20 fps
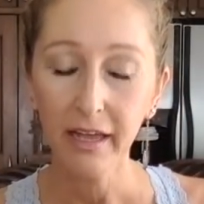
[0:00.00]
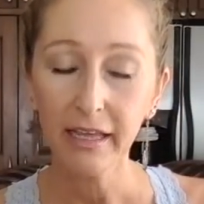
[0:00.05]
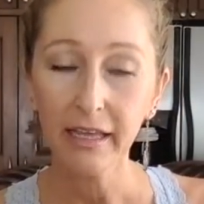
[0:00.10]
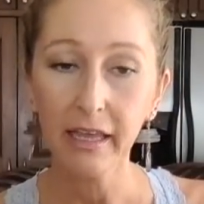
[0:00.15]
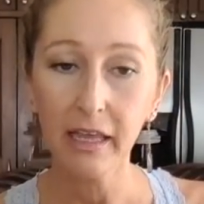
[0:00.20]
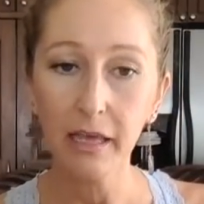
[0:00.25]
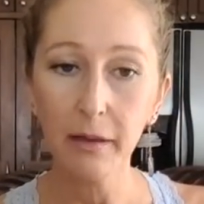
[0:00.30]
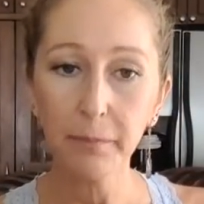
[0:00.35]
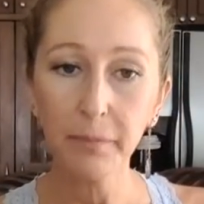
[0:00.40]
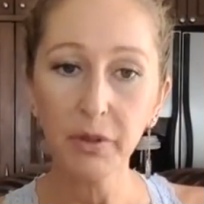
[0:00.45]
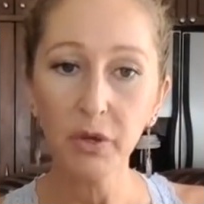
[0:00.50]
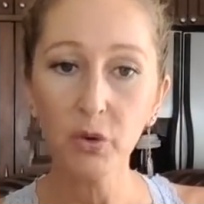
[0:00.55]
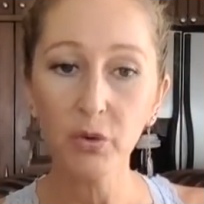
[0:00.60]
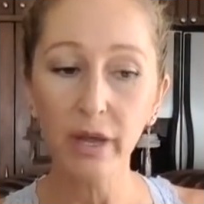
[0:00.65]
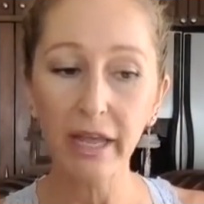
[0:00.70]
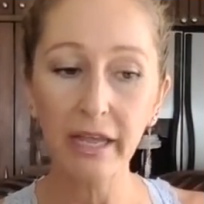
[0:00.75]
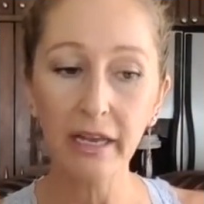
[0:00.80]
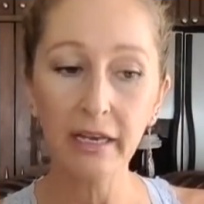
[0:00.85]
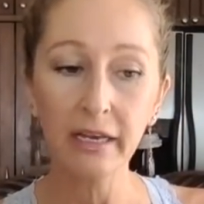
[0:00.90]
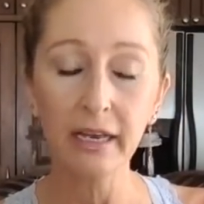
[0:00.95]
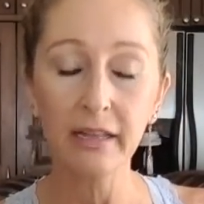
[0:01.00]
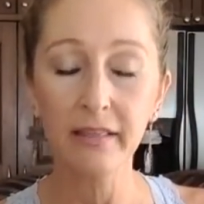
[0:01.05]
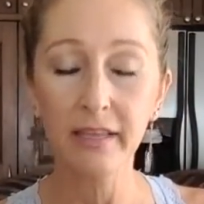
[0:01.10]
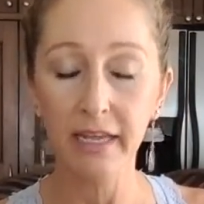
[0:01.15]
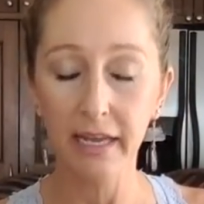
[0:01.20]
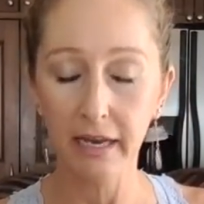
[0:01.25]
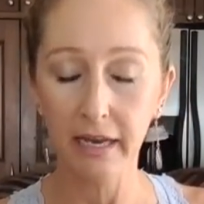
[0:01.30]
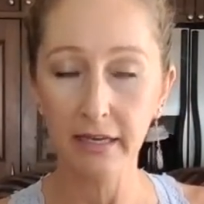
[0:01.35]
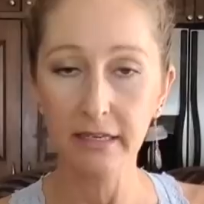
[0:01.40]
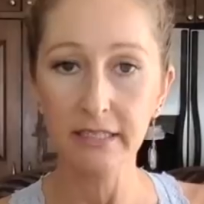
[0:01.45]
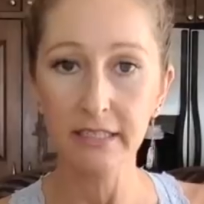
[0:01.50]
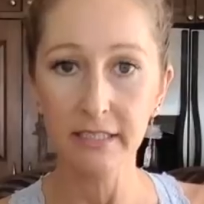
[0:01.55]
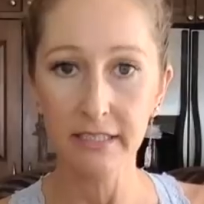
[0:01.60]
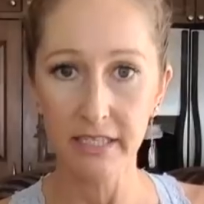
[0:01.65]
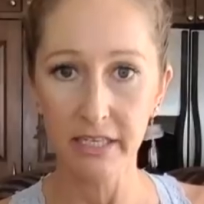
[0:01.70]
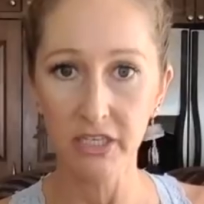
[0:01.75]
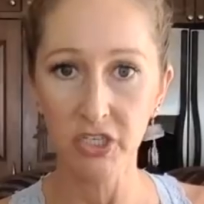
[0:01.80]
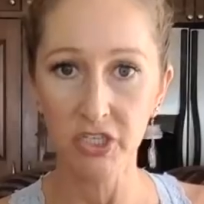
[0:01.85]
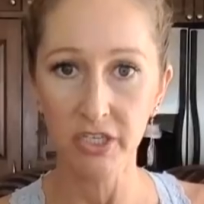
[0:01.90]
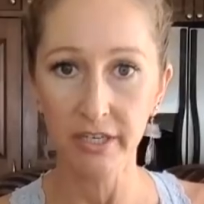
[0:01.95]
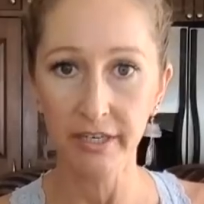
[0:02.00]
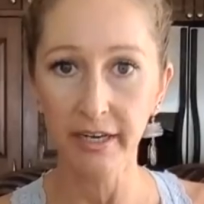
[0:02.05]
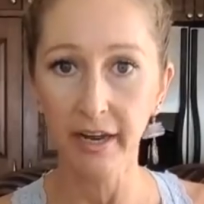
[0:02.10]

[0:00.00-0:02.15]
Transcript: keep you in the indecision